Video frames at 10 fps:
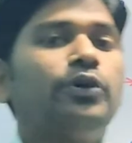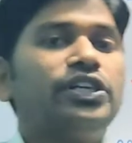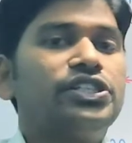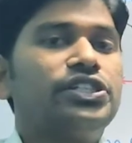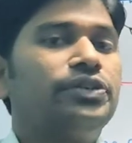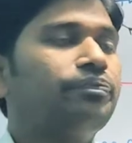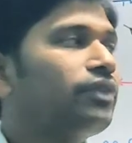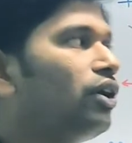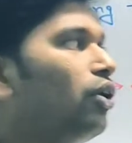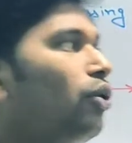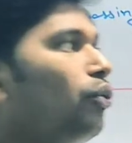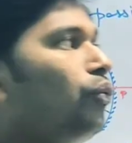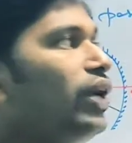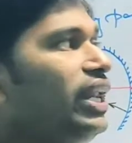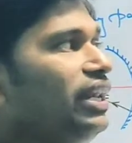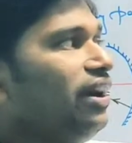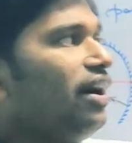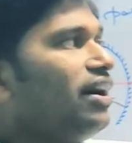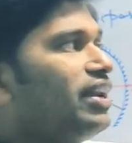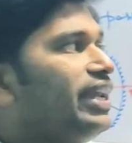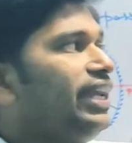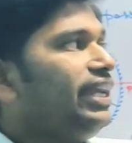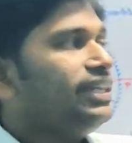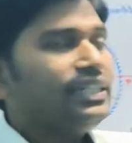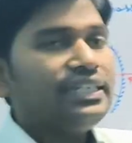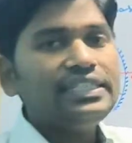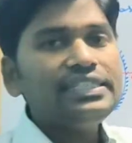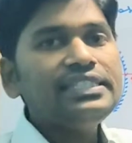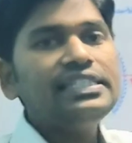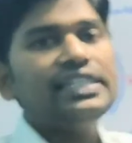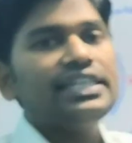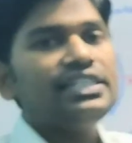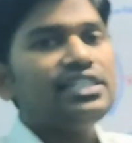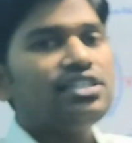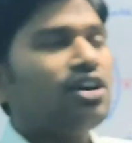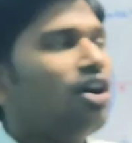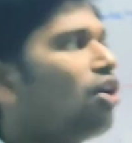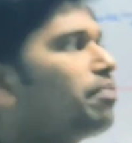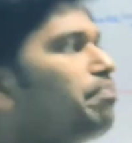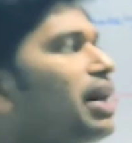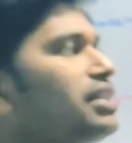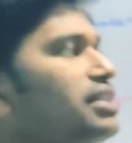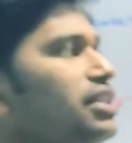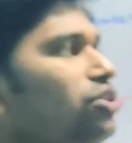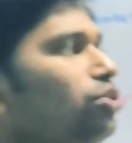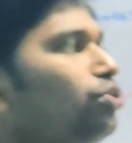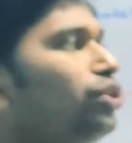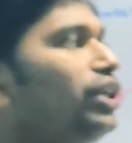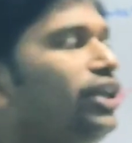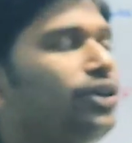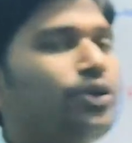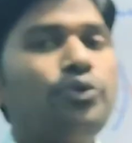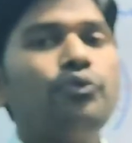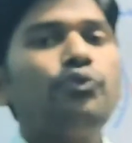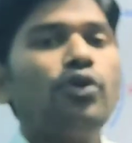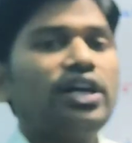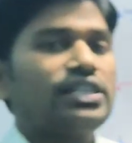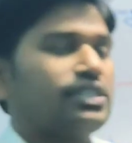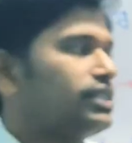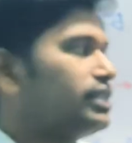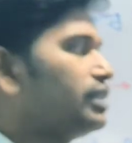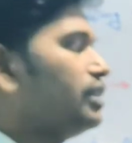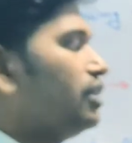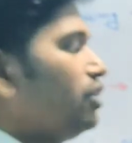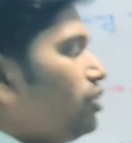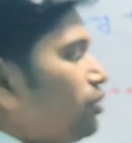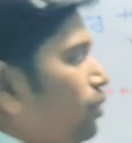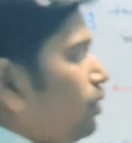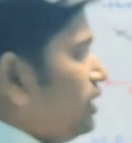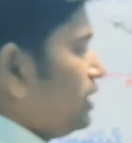point, when a ray incident or passing through the focus. So